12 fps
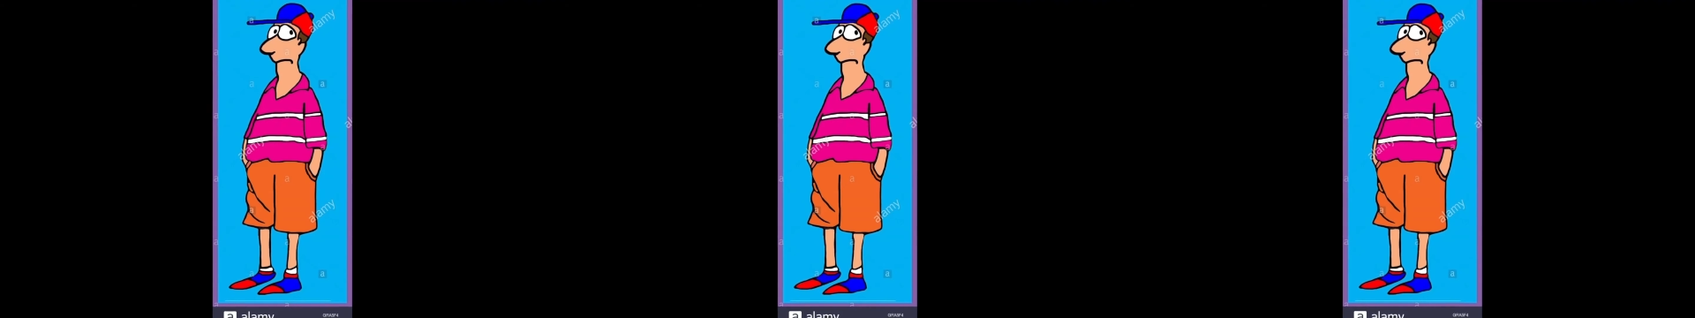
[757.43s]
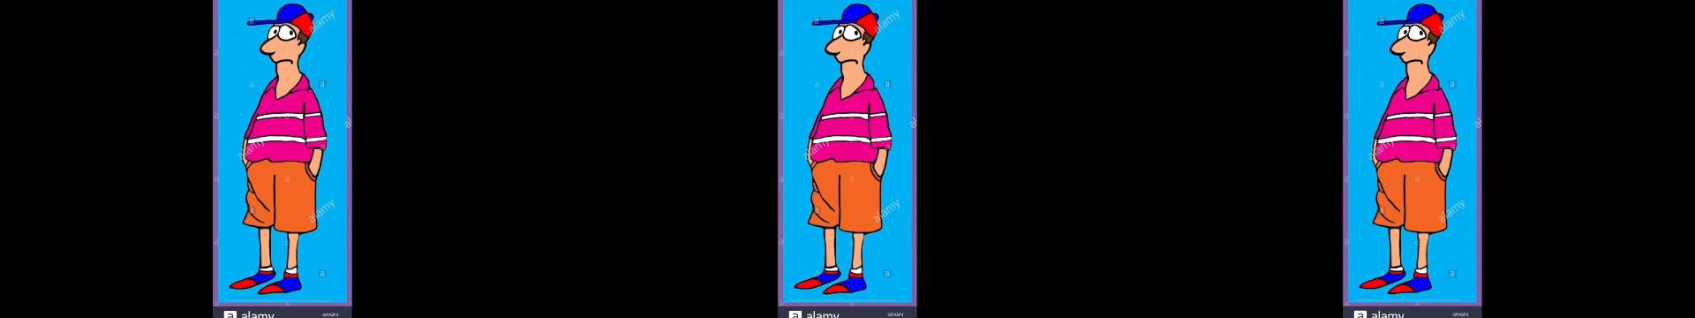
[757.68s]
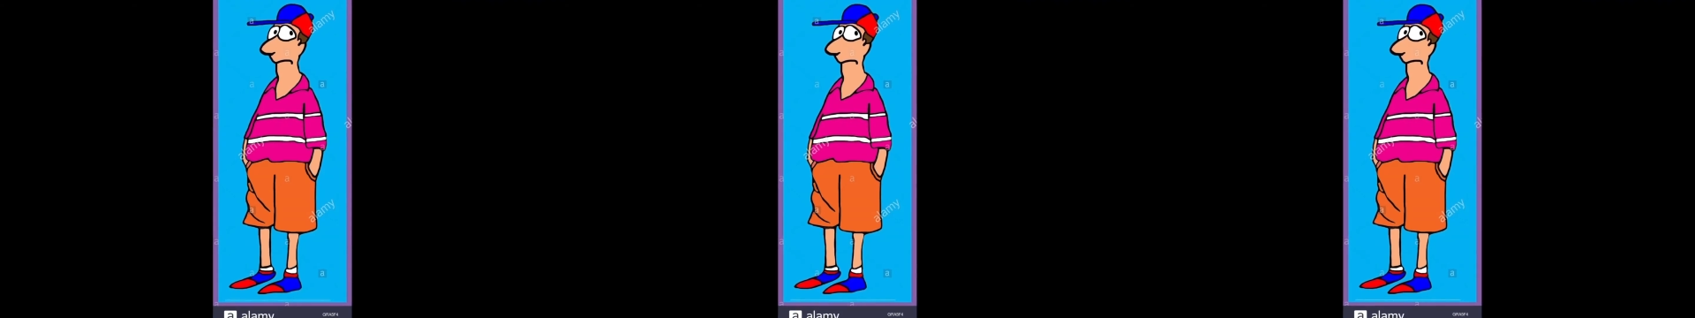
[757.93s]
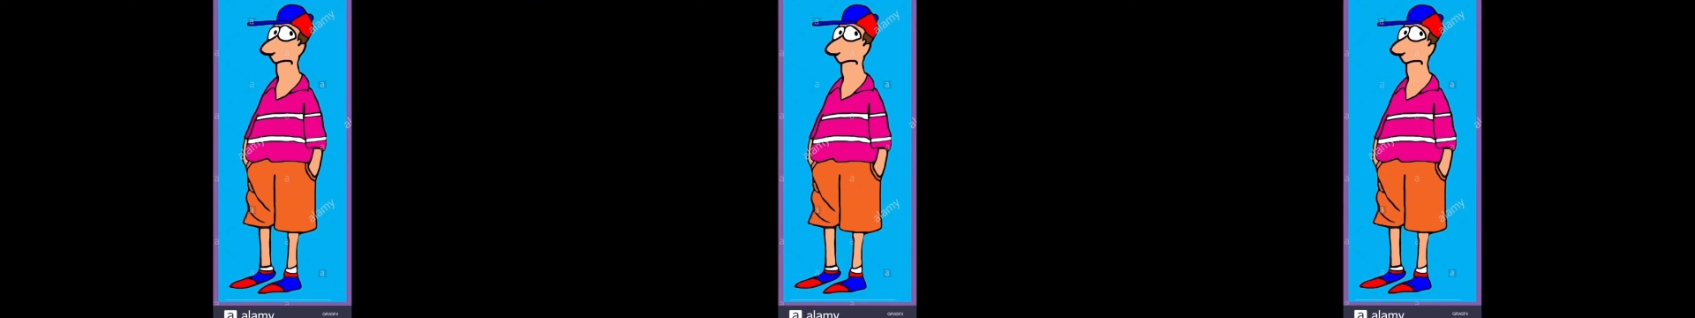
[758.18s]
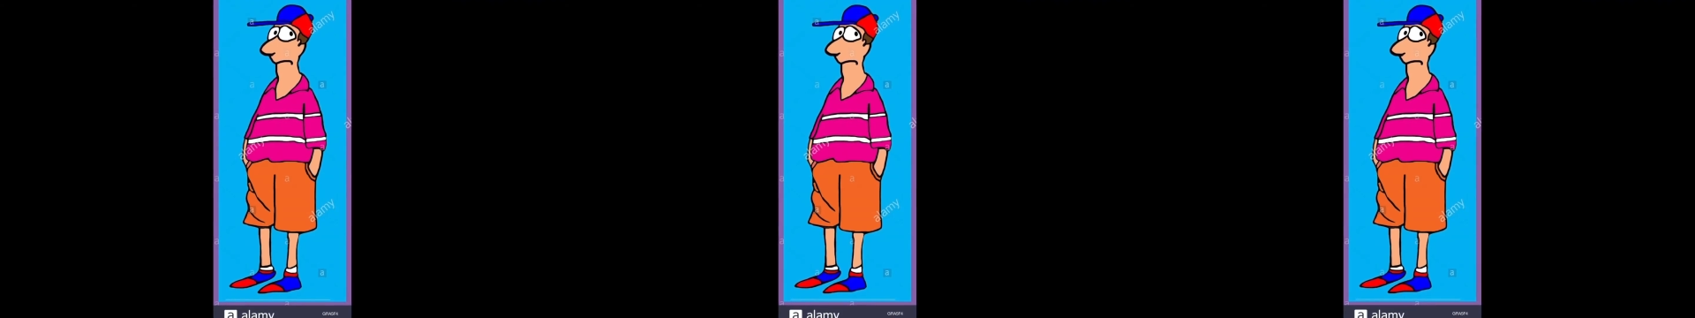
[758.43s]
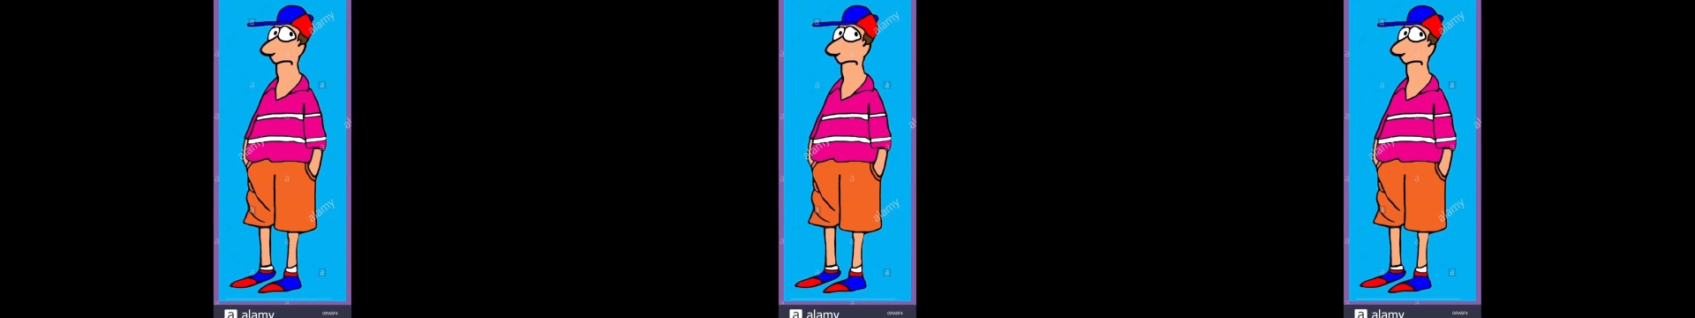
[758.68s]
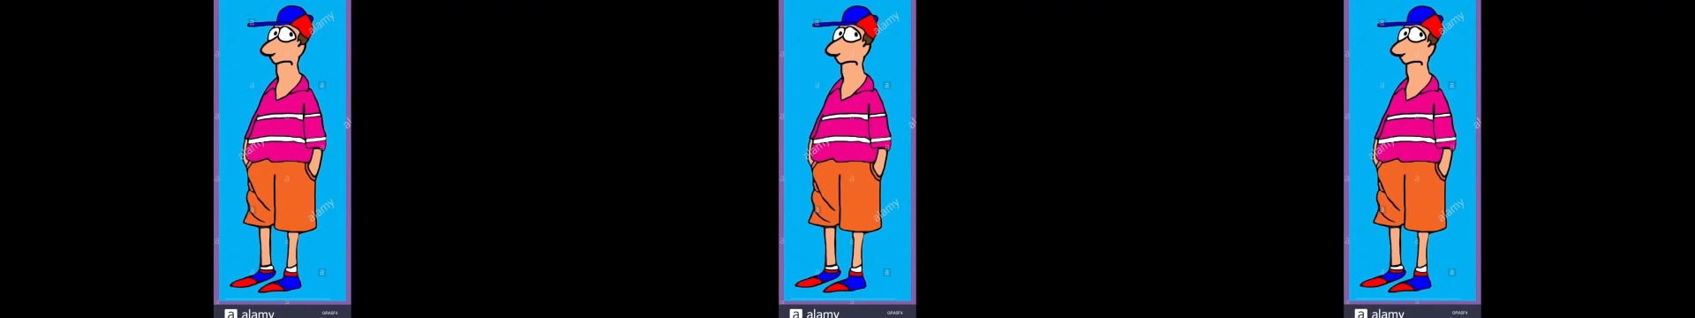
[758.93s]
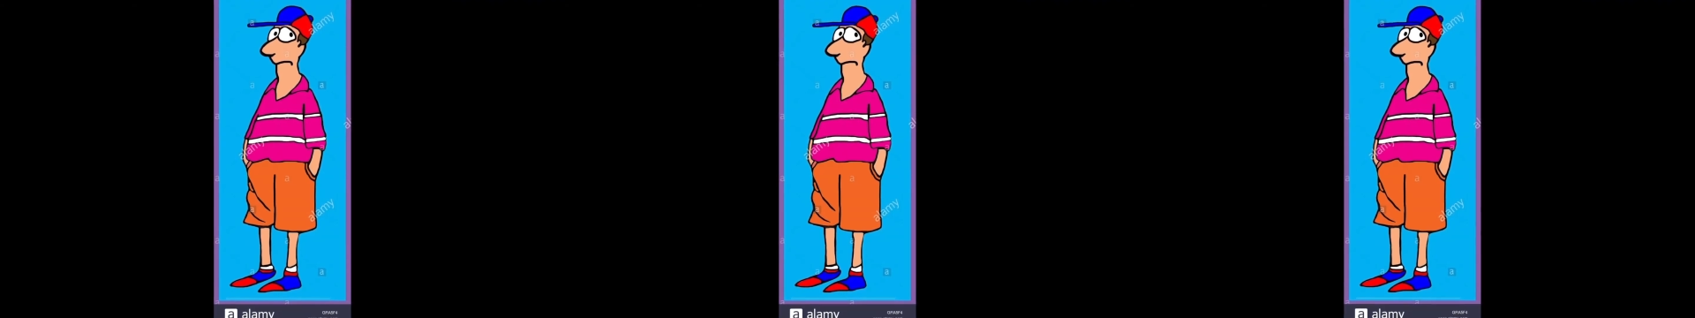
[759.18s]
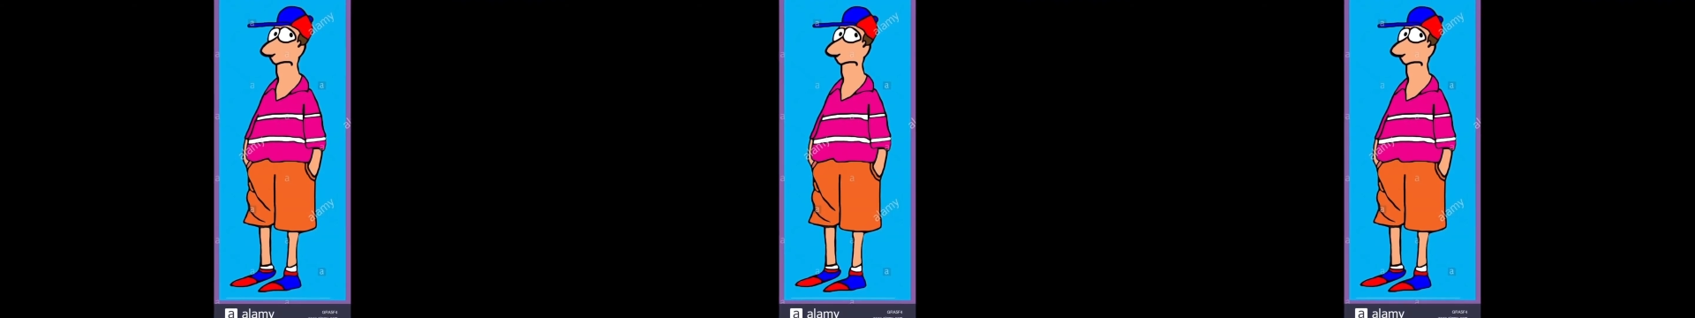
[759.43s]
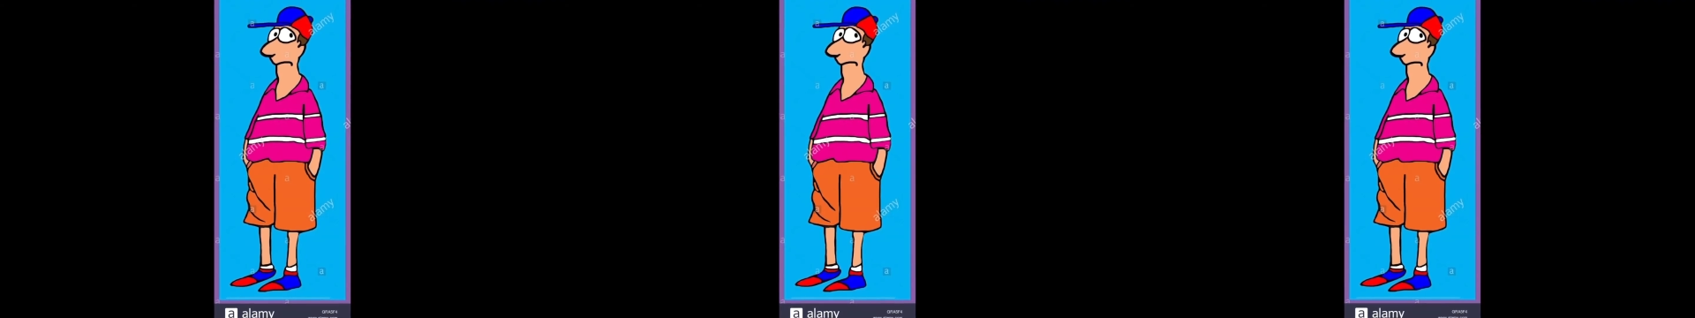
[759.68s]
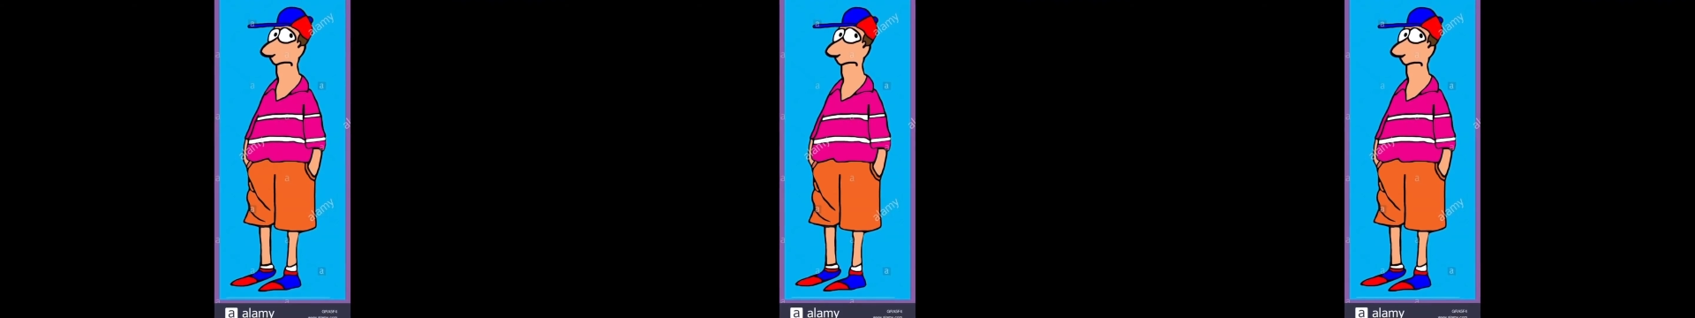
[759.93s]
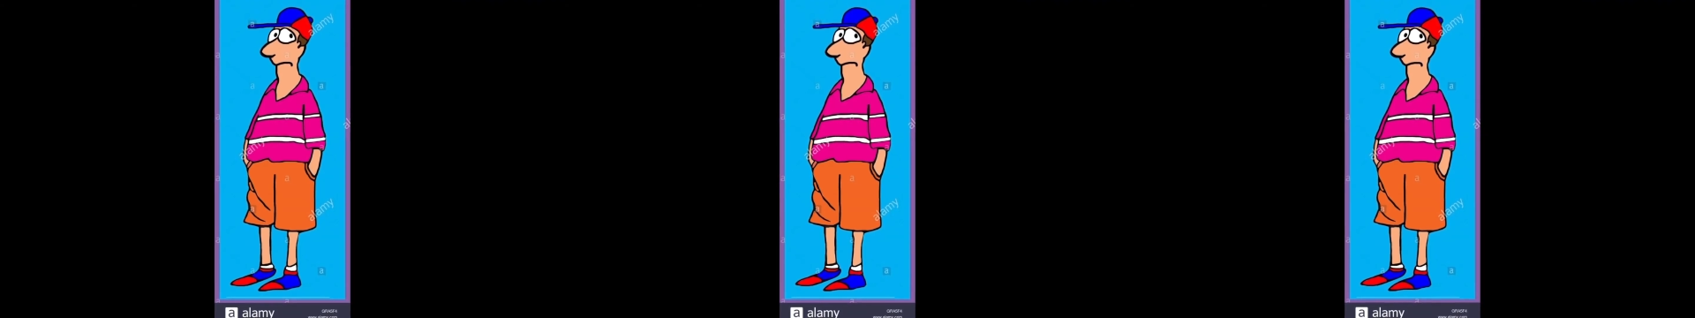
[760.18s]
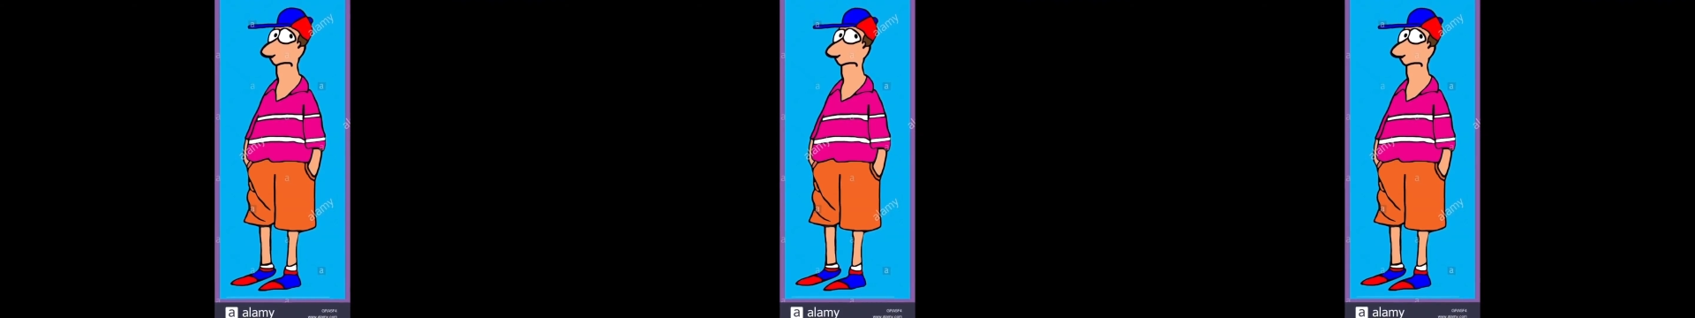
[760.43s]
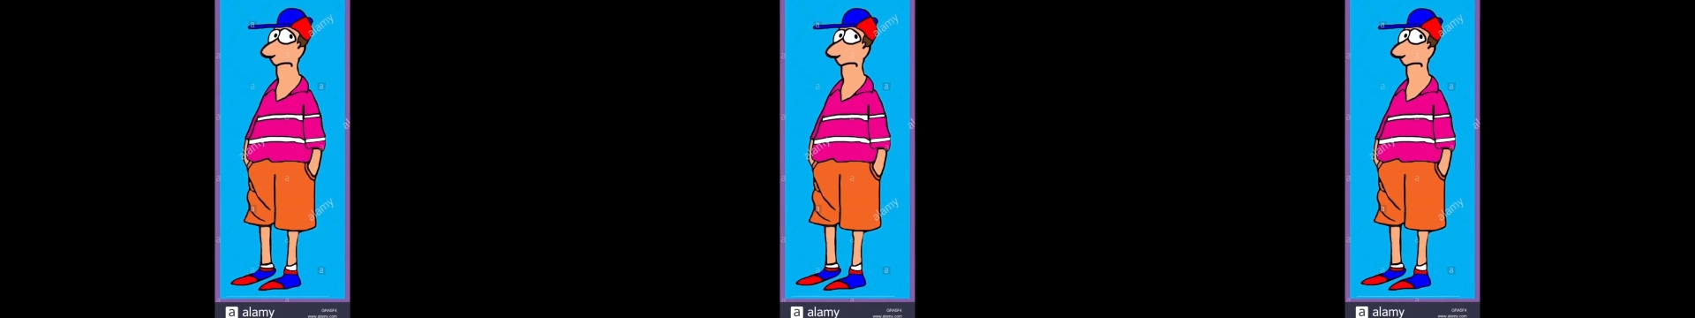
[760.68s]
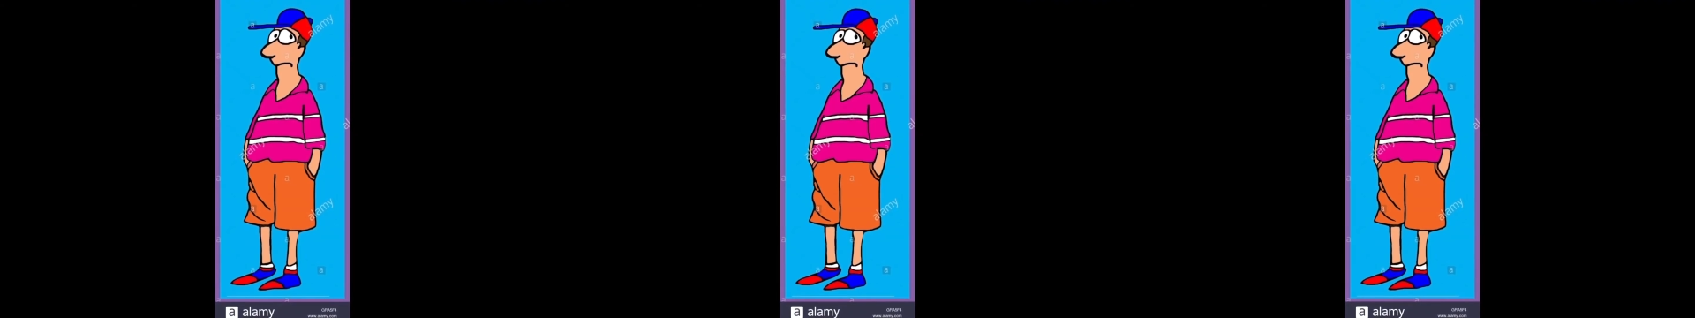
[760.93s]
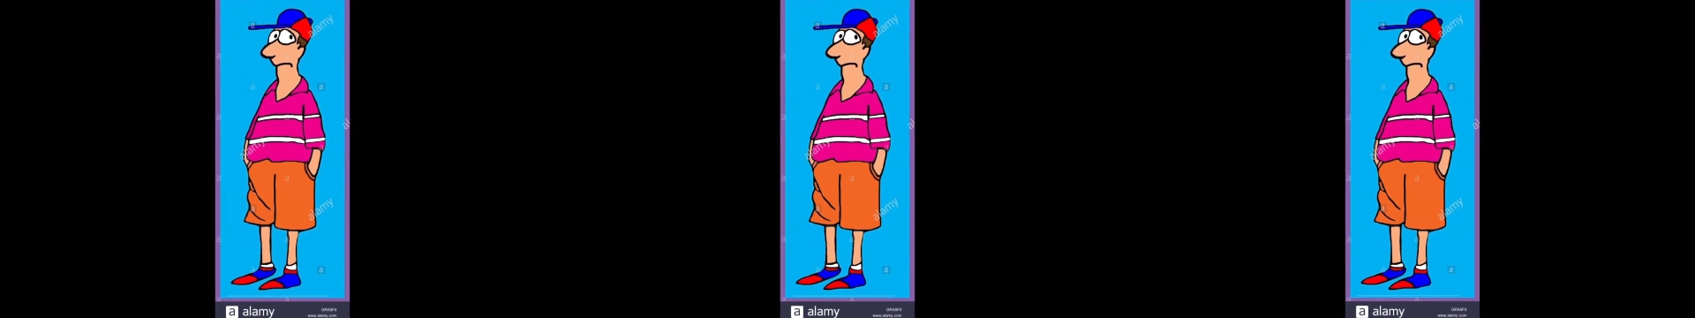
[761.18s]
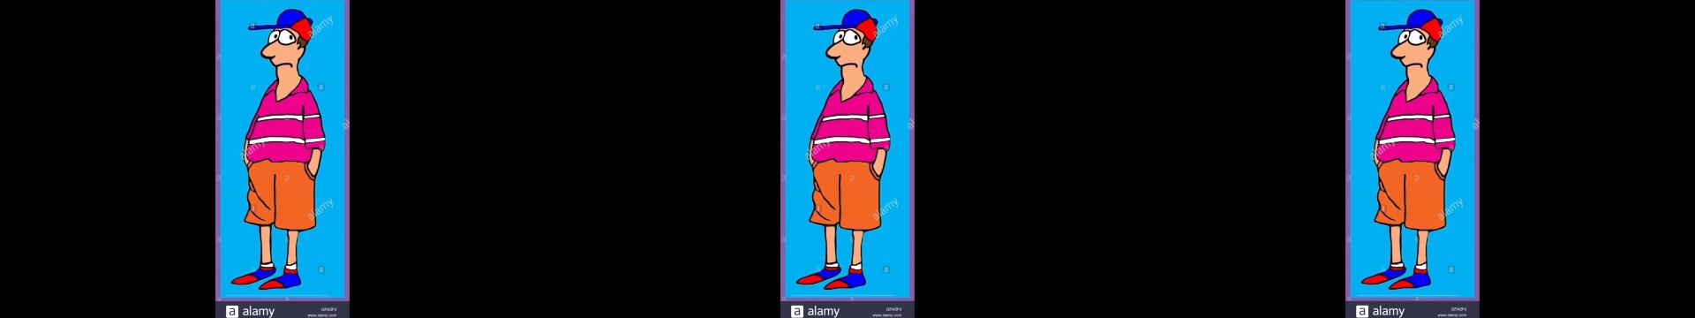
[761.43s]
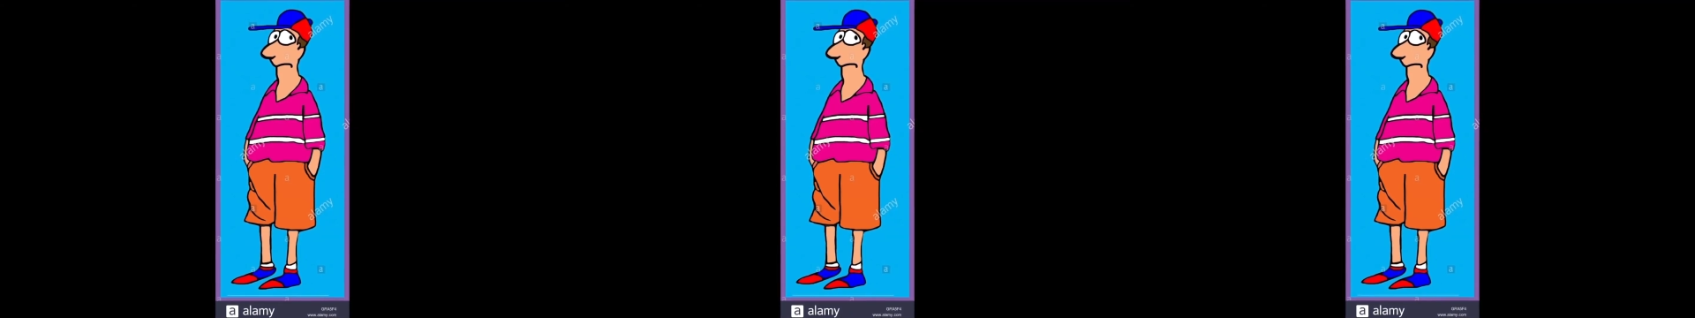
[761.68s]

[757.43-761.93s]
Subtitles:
[unreadable: no face in view]